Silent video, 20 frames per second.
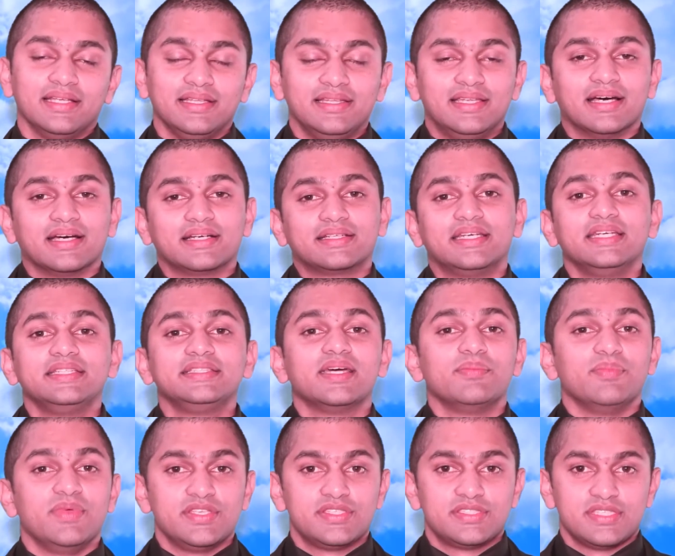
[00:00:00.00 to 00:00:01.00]
the
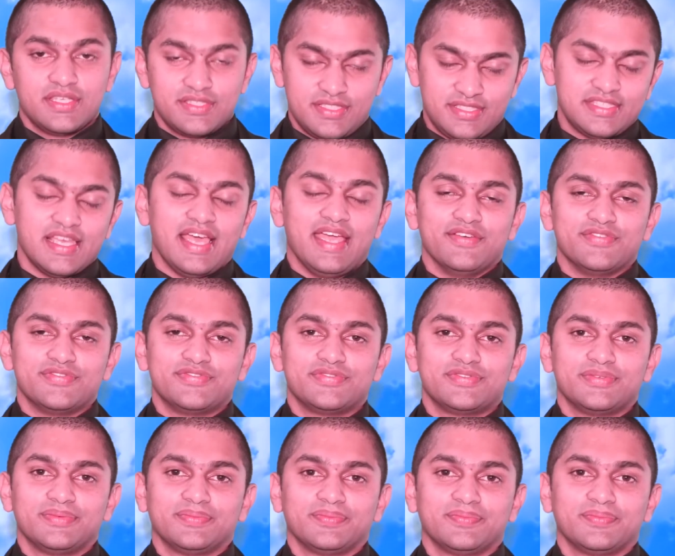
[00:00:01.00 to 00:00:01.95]
kingdom is safe.